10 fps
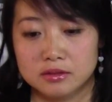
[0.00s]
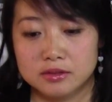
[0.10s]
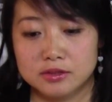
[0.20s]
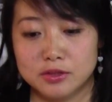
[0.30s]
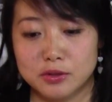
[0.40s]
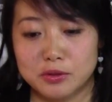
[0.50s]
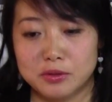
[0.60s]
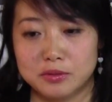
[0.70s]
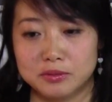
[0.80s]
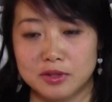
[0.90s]
So
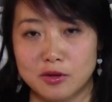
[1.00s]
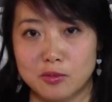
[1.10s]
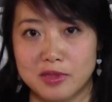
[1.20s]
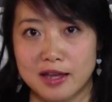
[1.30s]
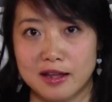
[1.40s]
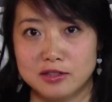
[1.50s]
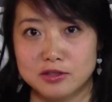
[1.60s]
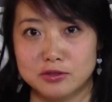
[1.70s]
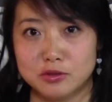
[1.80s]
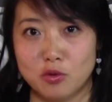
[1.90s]
I hope that
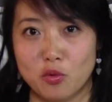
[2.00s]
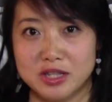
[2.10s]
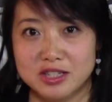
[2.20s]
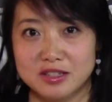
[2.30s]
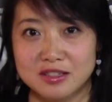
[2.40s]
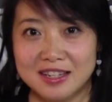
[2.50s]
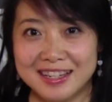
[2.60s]
answers your question.